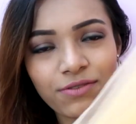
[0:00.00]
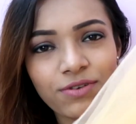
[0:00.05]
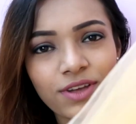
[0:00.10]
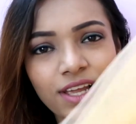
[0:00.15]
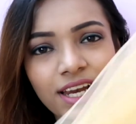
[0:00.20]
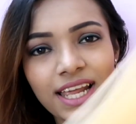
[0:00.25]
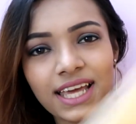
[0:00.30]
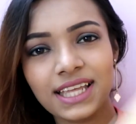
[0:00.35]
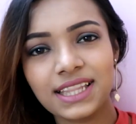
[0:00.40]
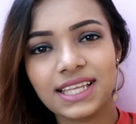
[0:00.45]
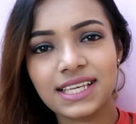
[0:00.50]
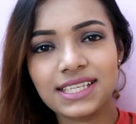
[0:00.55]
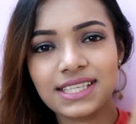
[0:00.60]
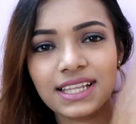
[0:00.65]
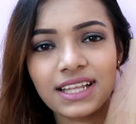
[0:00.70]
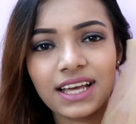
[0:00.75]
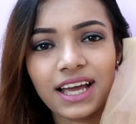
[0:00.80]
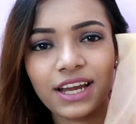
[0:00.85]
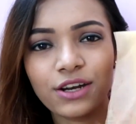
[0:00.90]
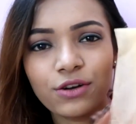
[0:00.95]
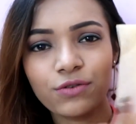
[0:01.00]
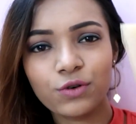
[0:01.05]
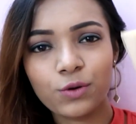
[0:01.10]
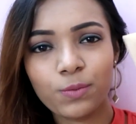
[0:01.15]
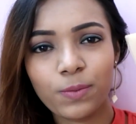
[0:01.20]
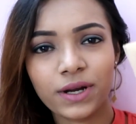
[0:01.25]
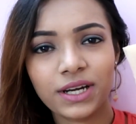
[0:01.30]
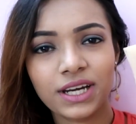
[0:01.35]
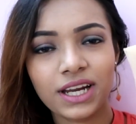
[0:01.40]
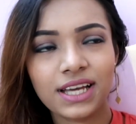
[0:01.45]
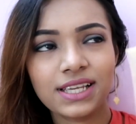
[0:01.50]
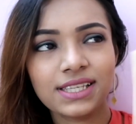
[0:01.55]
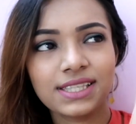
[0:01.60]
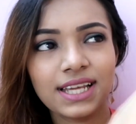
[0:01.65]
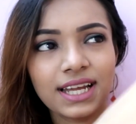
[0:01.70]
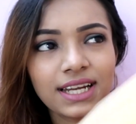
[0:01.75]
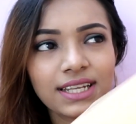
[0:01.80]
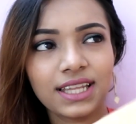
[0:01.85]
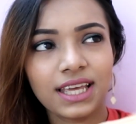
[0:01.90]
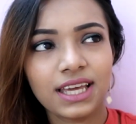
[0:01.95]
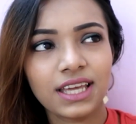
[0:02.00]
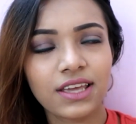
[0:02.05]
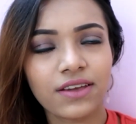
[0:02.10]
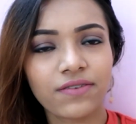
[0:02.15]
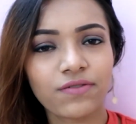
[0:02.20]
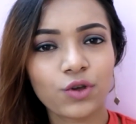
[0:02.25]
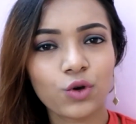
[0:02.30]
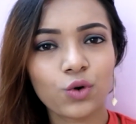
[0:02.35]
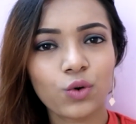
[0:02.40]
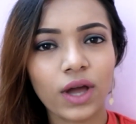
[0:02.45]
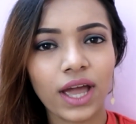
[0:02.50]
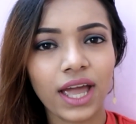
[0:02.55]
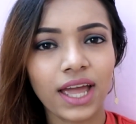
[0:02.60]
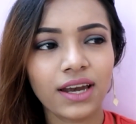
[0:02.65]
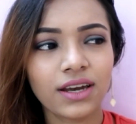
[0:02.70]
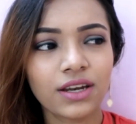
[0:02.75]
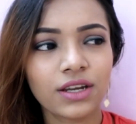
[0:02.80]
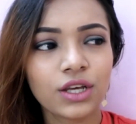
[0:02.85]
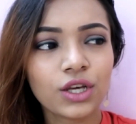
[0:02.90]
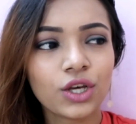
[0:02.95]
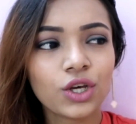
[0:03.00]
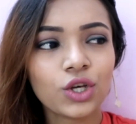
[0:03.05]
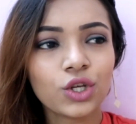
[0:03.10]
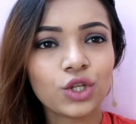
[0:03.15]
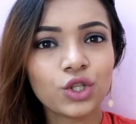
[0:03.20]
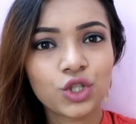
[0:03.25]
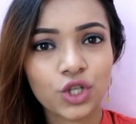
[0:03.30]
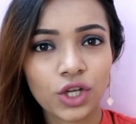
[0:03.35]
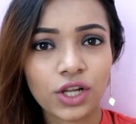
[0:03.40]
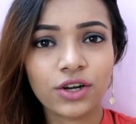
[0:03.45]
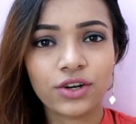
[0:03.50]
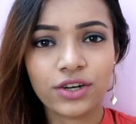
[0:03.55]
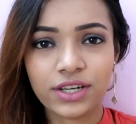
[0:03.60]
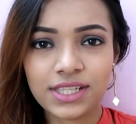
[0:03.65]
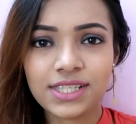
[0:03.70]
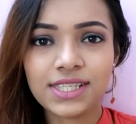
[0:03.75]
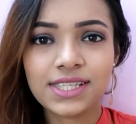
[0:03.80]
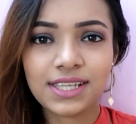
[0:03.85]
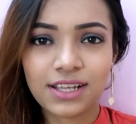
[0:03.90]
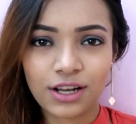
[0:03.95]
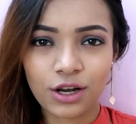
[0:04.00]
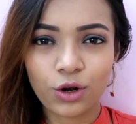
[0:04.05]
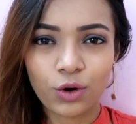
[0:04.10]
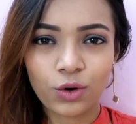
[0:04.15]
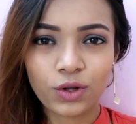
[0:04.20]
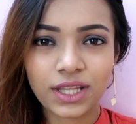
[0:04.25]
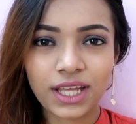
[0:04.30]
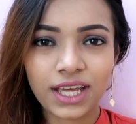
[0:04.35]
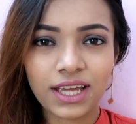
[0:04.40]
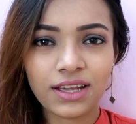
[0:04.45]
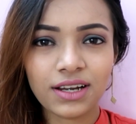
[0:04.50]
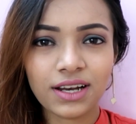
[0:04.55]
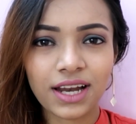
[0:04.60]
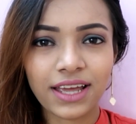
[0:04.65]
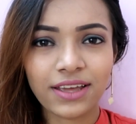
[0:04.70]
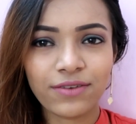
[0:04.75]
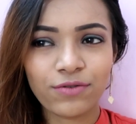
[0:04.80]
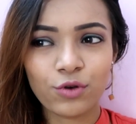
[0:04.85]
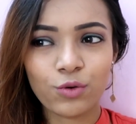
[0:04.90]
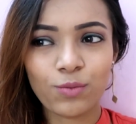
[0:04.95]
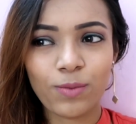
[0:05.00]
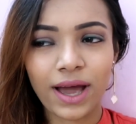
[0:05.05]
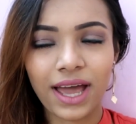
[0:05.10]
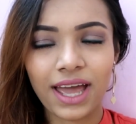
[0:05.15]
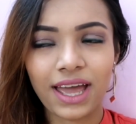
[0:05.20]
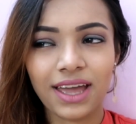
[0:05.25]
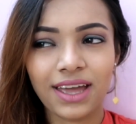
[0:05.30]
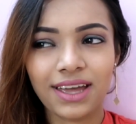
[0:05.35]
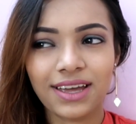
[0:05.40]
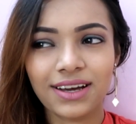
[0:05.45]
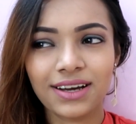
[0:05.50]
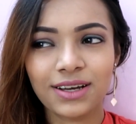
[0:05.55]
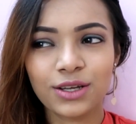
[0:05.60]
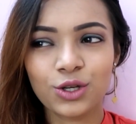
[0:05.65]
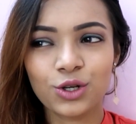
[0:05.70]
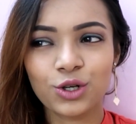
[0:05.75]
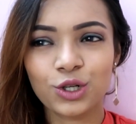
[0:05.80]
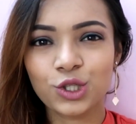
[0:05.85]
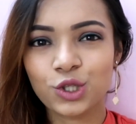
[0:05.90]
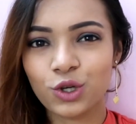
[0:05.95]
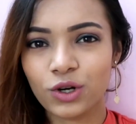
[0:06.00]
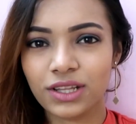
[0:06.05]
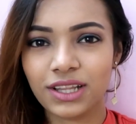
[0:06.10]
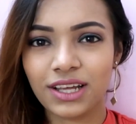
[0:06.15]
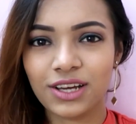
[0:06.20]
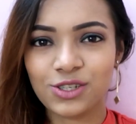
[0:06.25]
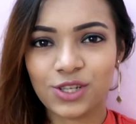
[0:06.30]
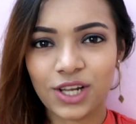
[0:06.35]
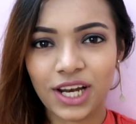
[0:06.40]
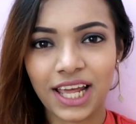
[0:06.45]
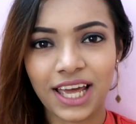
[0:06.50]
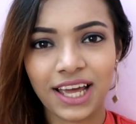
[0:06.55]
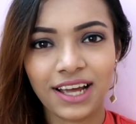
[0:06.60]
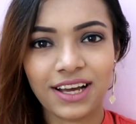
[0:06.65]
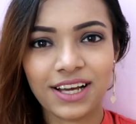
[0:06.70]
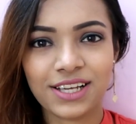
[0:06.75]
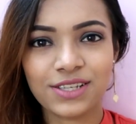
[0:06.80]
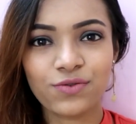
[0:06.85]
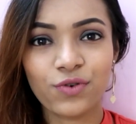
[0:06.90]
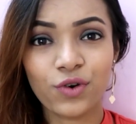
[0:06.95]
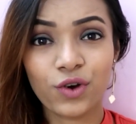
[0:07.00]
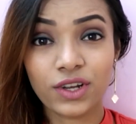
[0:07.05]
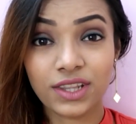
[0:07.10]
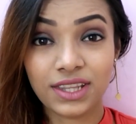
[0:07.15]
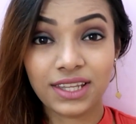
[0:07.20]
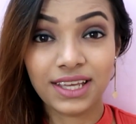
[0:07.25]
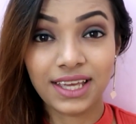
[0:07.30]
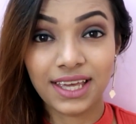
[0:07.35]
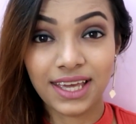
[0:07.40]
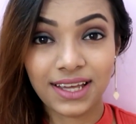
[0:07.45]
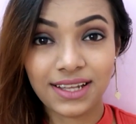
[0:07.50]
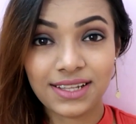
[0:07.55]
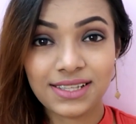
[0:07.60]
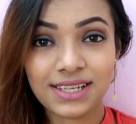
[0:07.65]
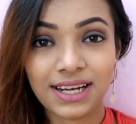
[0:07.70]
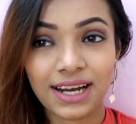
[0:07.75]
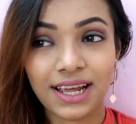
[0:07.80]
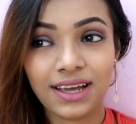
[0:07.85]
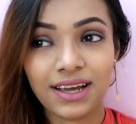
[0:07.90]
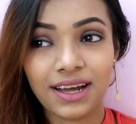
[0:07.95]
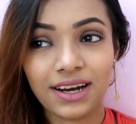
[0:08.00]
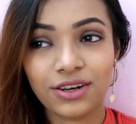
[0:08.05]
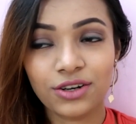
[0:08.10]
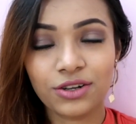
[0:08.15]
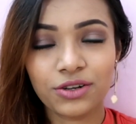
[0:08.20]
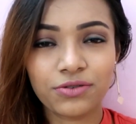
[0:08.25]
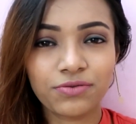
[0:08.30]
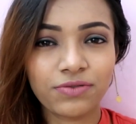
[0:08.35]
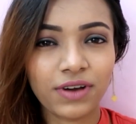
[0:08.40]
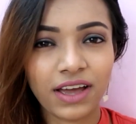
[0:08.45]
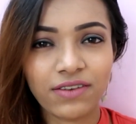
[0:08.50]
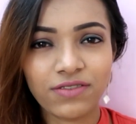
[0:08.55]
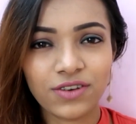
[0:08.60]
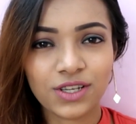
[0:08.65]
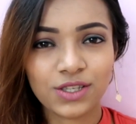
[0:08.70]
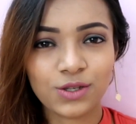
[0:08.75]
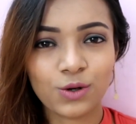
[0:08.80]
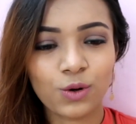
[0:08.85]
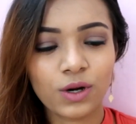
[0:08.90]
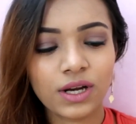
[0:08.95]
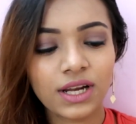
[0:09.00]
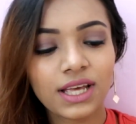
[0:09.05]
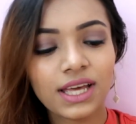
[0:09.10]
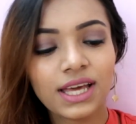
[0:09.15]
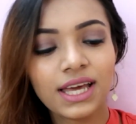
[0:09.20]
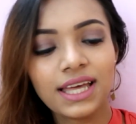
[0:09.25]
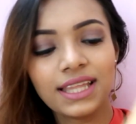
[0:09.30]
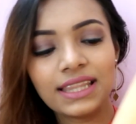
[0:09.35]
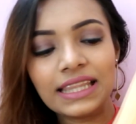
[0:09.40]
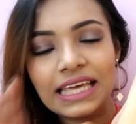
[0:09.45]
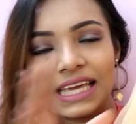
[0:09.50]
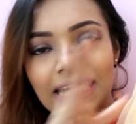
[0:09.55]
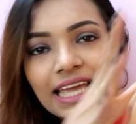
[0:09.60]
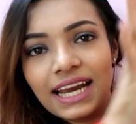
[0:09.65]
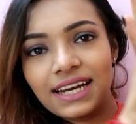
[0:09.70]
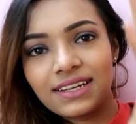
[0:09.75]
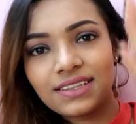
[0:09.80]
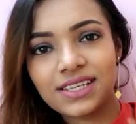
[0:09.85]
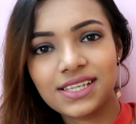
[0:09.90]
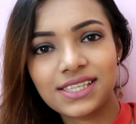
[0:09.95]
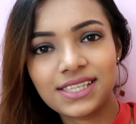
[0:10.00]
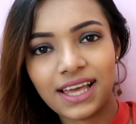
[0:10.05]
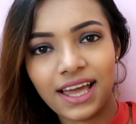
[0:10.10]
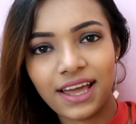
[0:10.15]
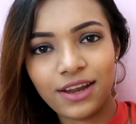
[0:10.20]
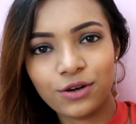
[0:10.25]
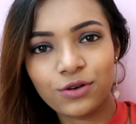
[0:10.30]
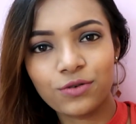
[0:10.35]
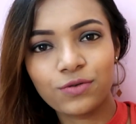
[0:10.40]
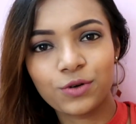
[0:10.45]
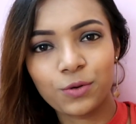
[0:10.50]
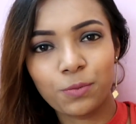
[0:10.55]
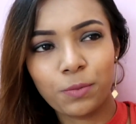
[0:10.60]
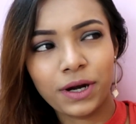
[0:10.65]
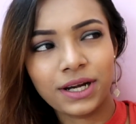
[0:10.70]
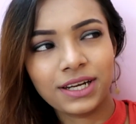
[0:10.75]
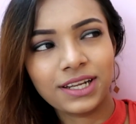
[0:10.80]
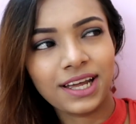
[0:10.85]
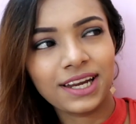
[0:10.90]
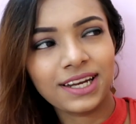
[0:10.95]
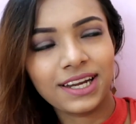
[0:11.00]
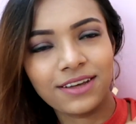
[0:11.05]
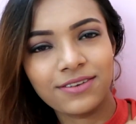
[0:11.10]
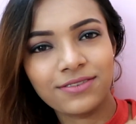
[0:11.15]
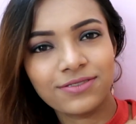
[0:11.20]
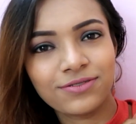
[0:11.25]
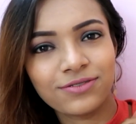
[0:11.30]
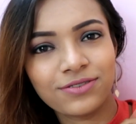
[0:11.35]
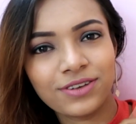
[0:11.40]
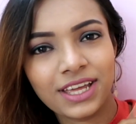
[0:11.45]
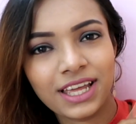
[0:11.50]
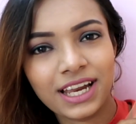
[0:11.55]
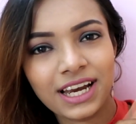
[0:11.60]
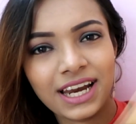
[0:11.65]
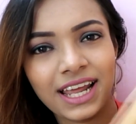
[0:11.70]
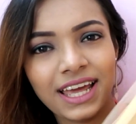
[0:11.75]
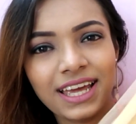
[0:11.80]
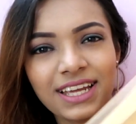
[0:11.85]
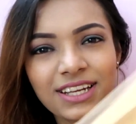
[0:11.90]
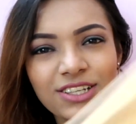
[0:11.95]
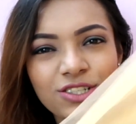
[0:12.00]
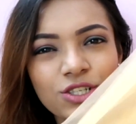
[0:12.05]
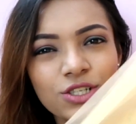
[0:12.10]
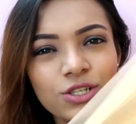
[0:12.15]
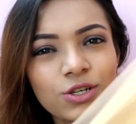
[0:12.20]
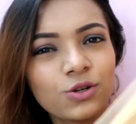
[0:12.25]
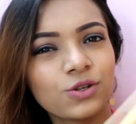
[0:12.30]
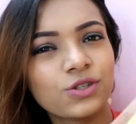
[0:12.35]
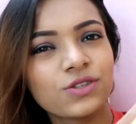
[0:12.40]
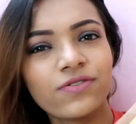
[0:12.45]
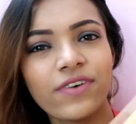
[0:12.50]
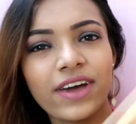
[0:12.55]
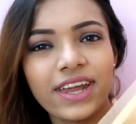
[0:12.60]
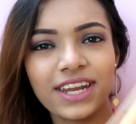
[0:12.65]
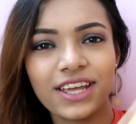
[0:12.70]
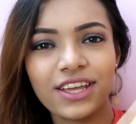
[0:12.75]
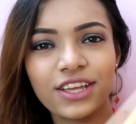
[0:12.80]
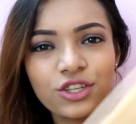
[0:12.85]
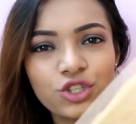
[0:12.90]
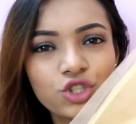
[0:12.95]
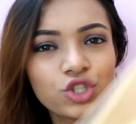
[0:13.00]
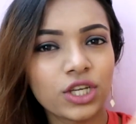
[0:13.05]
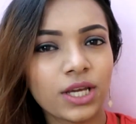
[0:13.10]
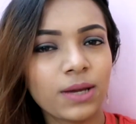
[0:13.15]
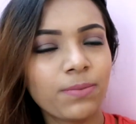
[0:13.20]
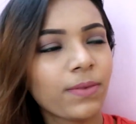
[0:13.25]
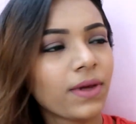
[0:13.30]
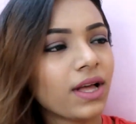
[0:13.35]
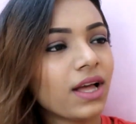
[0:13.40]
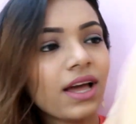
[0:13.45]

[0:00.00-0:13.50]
feel like these are the kind of dupattas that they give you in children's clothing. Like if you buy churidars or lehengas for kids like under 5 years old, they get this kind of dupatta, and I feel like it just looks very cheap.